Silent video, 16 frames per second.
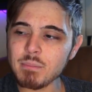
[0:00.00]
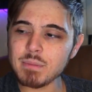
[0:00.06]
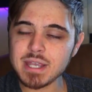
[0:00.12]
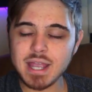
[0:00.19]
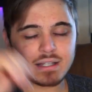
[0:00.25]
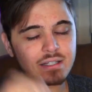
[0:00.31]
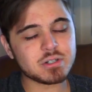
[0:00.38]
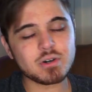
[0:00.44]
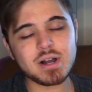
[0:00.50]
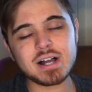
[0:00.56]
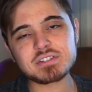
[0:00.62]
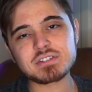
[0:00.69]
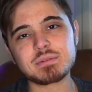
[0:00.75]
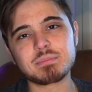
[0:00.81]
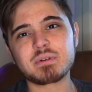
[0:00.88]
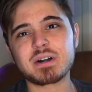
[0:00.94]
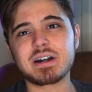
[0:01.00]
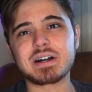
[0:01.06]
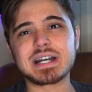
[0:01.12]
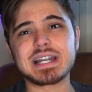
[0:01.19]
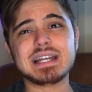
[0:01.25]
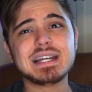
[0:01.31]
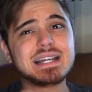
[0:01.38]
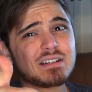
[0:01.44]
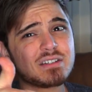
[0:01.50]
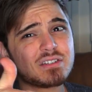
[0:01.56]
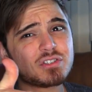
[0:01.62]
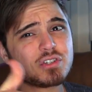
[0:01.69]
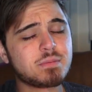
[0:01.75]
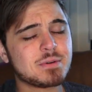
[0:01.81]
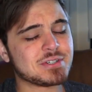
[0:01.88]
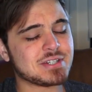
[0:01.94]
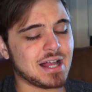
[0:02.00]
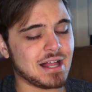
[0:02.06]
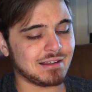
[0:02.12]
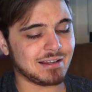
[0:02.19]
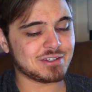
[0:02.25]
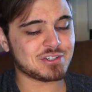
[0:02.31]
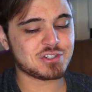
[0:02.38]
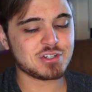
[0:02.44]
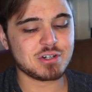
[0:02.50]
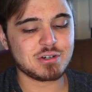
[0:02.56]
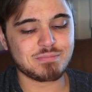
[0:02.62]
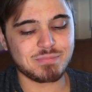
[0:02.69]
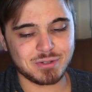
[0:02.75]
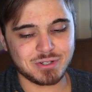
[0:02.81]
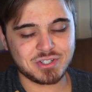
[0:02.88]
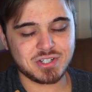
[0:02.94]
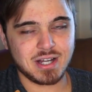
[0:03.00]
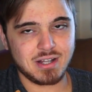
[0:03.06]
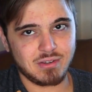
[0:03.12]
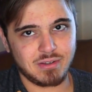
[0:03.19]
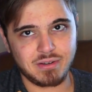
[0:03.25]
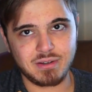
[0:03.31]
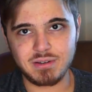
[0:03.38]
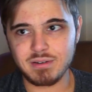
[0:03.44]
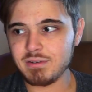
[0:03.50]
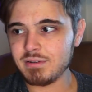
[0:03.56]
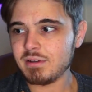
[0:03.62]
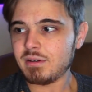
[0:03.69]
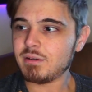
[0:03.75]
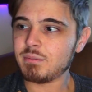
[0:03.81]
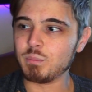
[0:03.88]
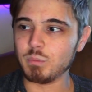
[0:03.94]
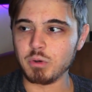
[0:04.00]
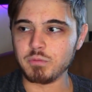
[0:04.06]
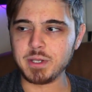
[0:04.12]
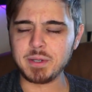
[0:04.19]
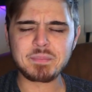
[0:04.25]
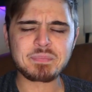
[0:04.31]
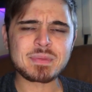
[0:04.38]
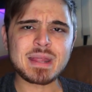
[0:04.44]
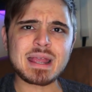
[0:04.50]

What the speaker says: But yeah, Little House on the Prairie, super solid movie.